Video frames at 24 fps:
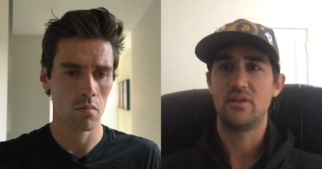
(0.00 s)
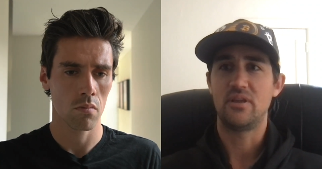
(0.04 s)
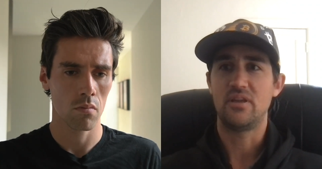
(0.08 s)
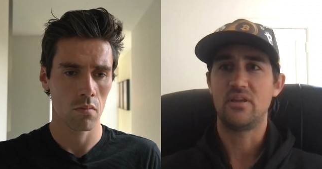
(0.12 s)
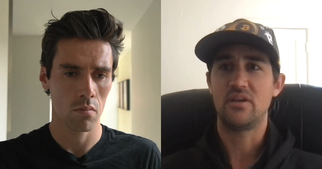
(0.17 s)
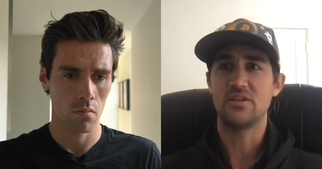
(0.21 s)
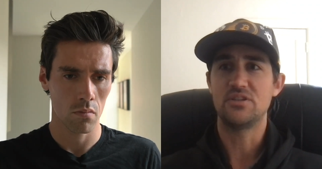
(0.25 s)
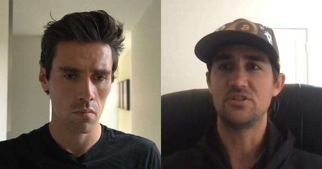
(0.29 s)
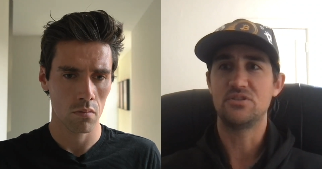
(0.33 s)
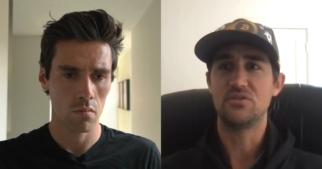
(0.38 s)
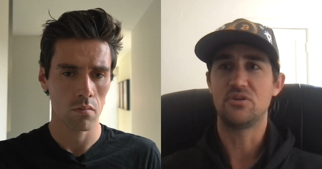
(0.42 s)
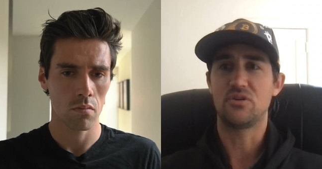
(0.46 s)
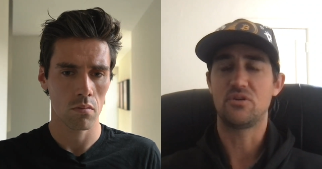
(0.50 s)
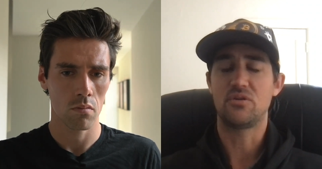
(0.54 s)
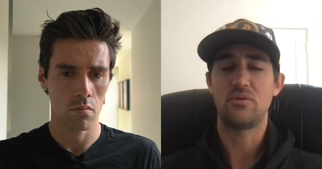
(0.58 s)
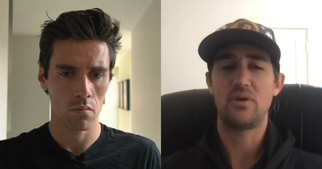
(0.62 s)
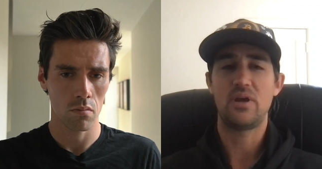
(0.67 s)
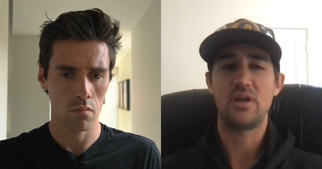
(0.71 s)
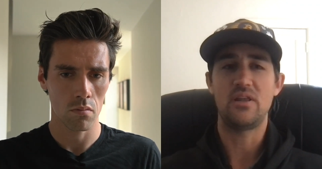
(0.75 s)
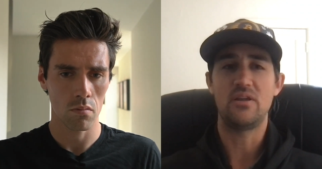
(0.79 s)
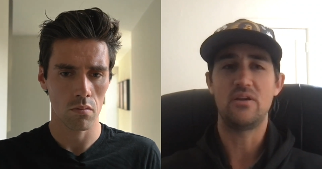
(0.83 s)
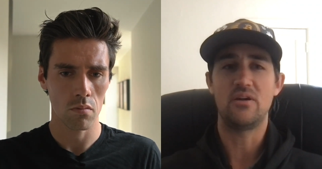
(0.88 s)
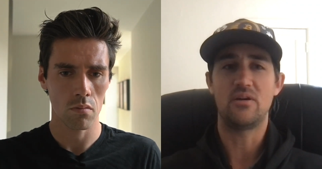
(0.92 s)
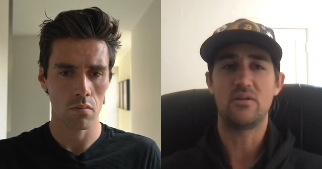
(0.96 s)
Speaker 1: because you're
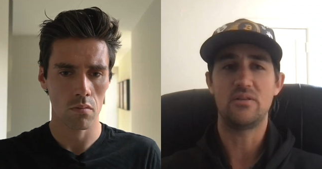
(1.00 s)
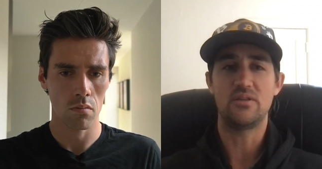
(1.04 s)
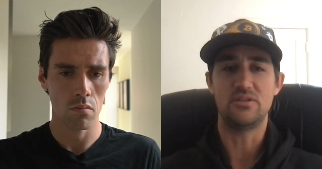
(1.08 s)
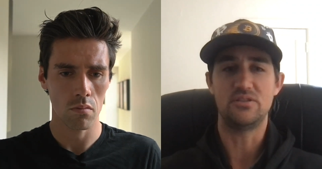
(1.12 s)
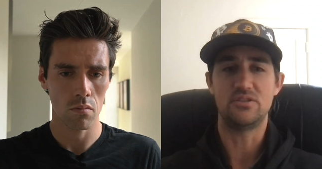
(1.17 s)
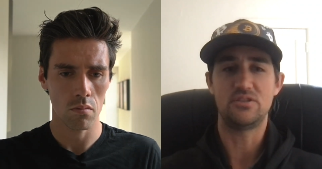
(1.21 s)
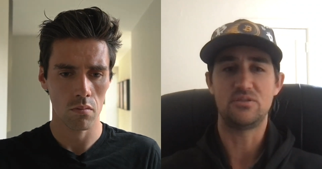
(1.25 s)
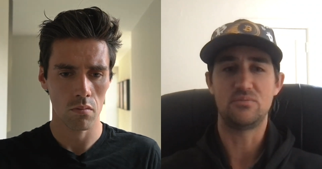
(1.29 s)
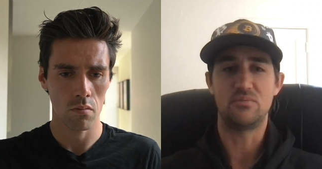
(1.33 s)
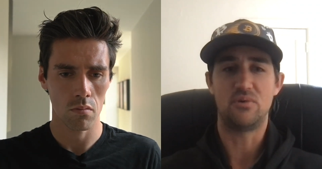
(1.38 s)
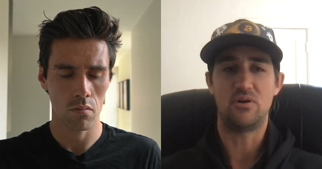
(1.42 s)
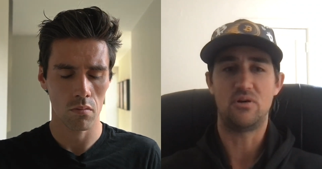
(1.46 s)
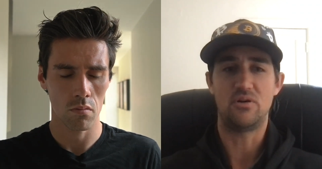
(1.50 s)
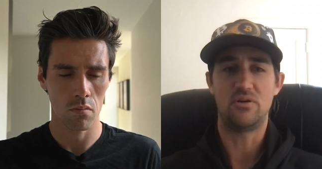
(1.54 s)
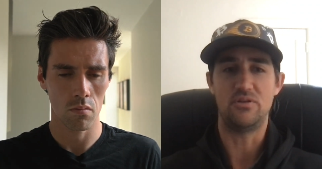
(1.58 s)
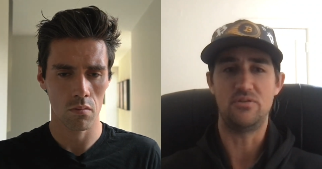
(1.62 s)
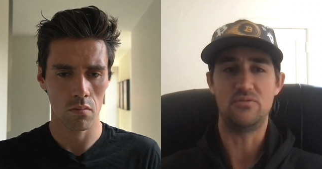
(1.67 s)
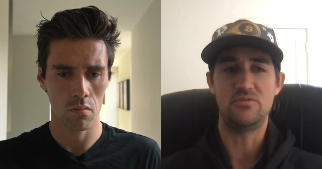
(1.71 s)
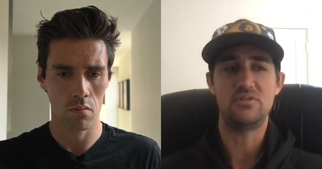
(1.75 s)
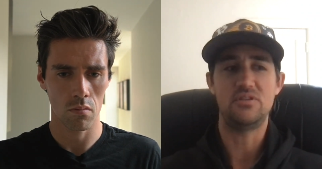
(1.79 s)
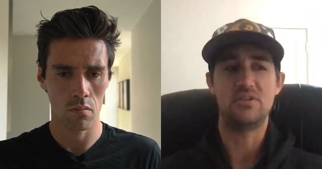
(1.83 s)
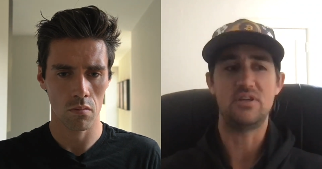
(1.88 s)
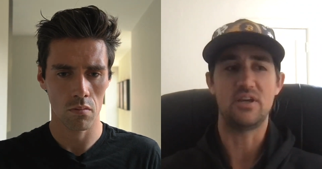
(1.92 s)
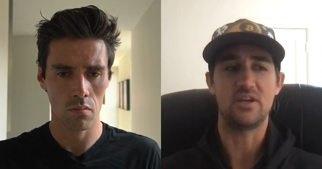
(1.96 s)
creating all these small
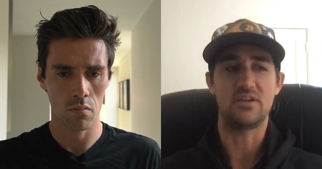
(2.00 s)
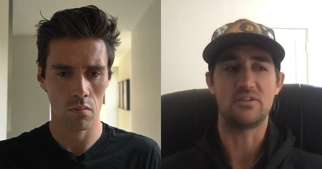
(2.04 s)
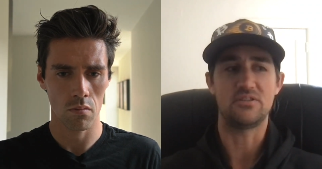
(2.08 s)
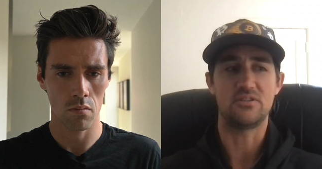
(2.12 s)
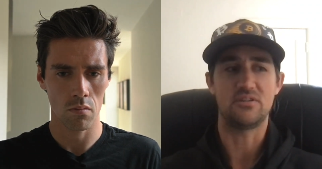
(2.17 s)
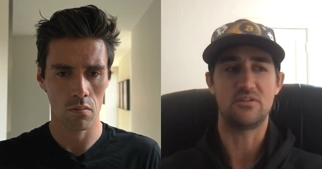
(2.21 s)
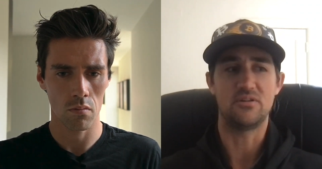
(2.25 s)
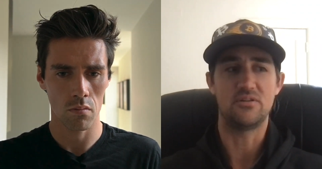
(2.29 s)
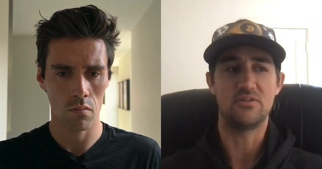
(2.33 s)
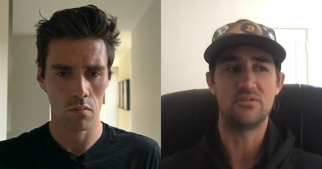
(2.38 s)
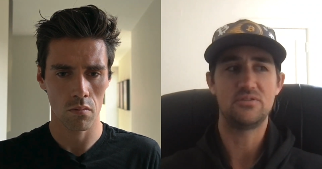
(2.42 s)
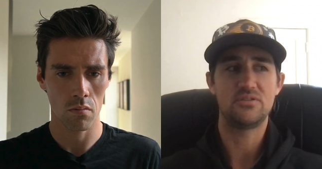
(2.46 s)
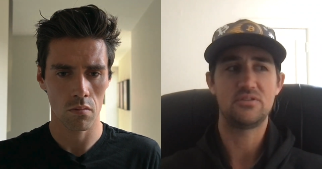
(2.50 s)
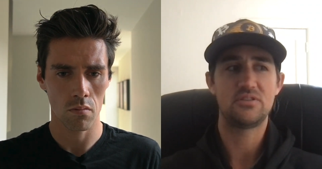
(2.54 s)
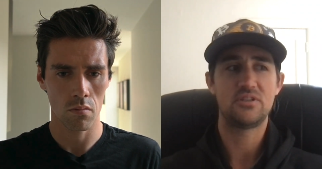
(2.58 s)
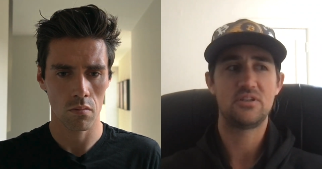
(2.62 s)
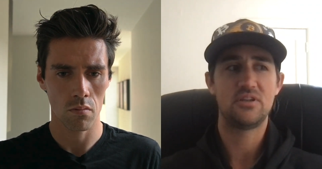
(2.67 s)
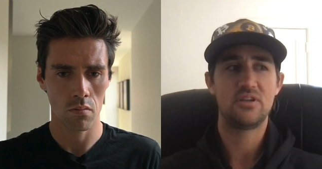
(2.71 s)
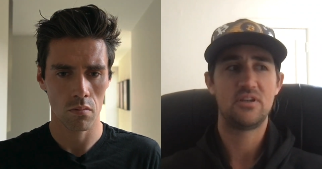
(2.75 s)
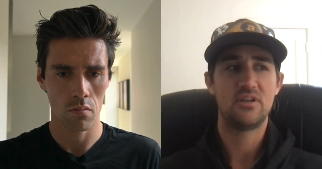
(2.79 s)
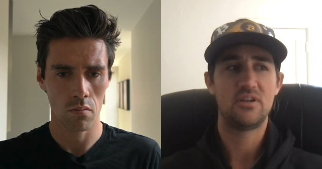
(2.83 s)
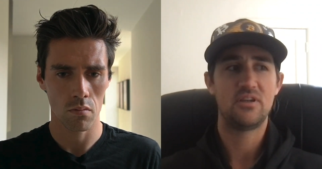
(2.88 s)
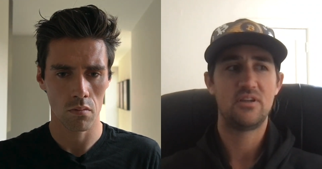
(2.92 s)
UTXOs,